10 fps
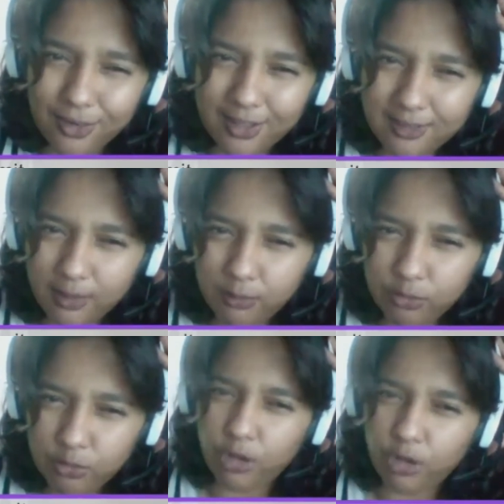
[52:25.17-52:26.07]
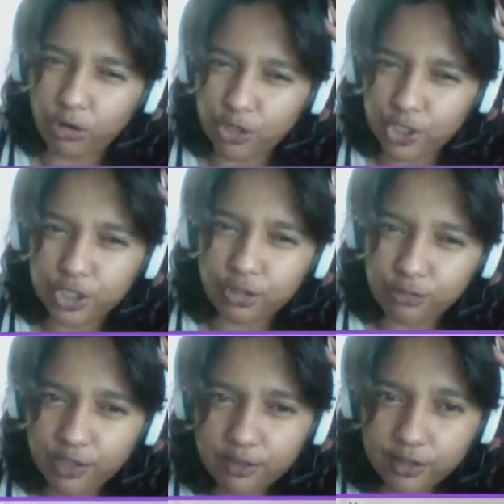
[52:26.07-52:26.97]
seems to be a logical
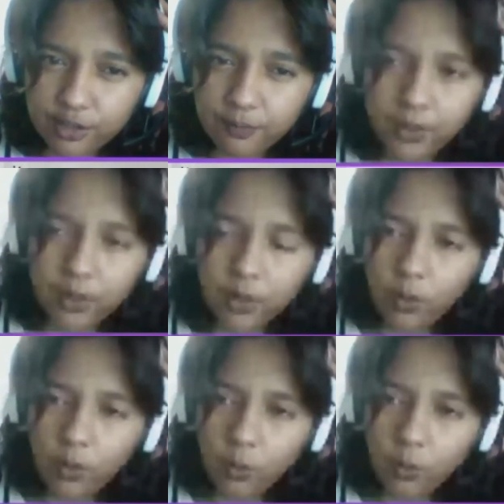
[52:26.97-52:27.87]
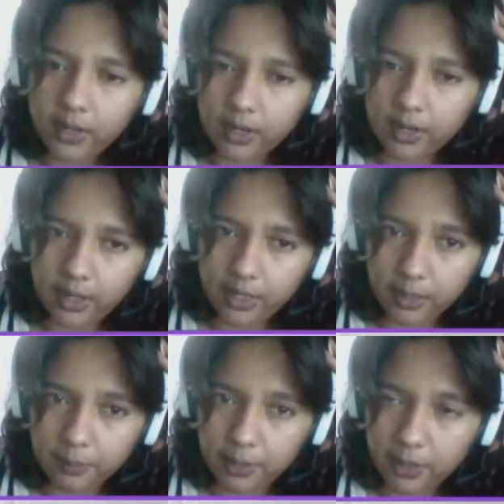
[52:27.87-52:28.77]
reason when like
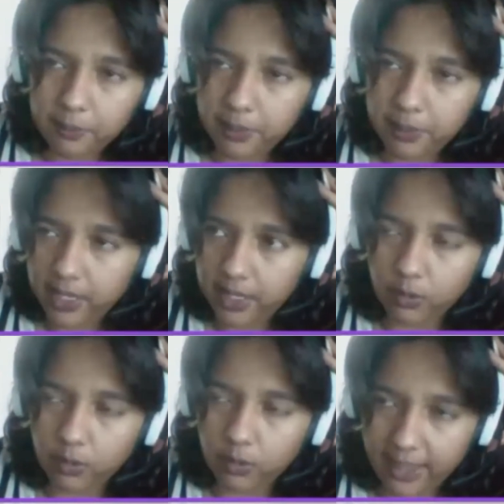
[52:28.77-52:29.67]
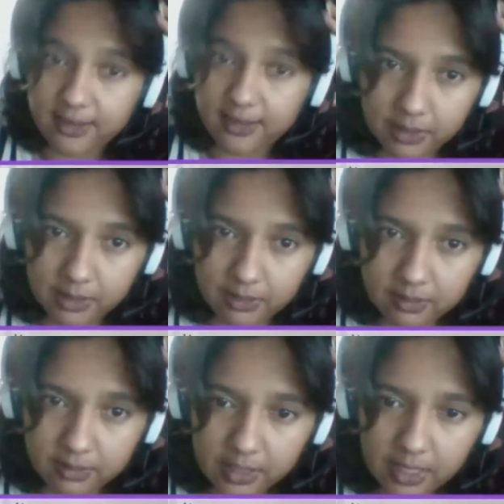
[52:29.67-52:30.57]
a big plane or accident
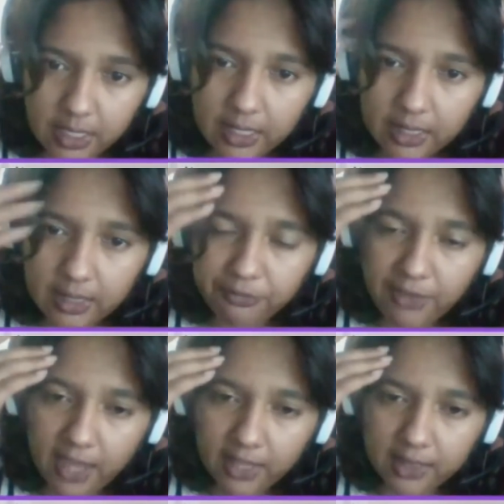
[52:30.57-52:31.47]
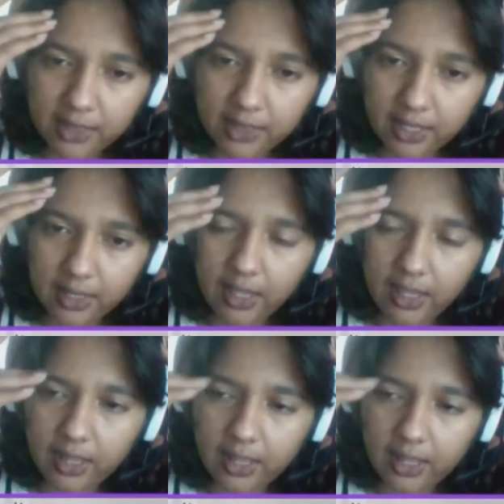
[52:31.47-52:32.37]
happens. The fact that
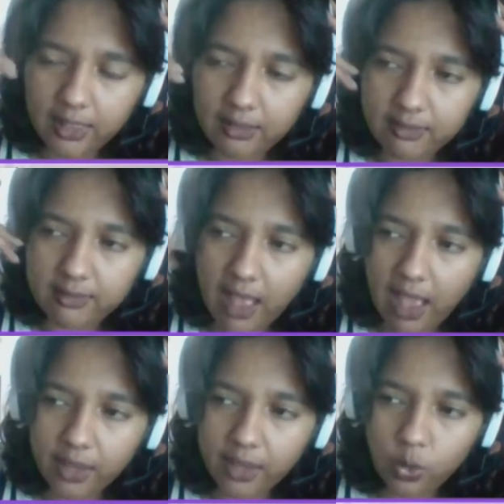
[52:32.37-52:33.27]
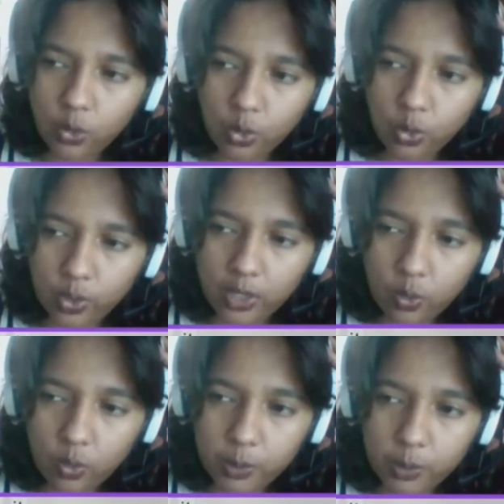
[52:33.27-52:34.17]
this is I don't know and
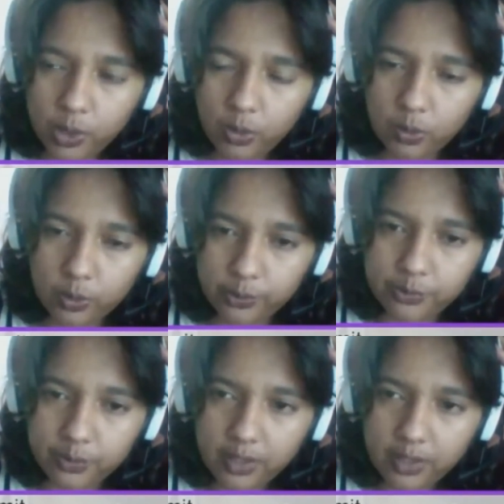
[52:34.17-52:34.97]
nobody knows,